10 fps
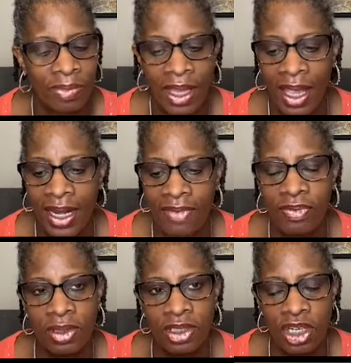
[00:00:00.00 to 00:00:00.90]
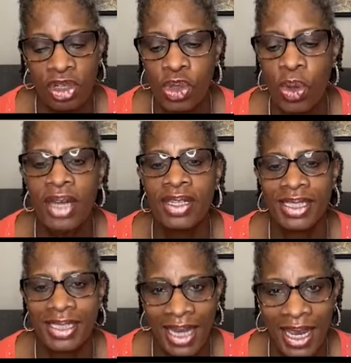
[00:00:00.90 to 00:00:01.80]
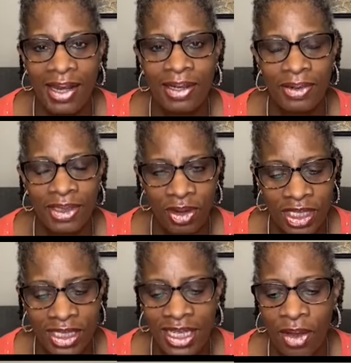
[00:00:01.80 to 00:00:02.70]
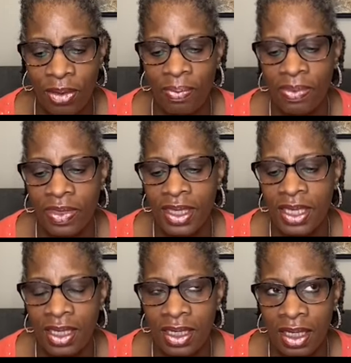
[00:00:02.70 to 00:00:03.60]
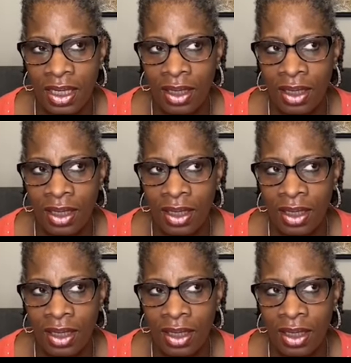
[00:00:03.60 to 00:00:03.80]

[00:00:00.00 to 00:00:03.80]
And oh, I can't wait. Understand, you understand the,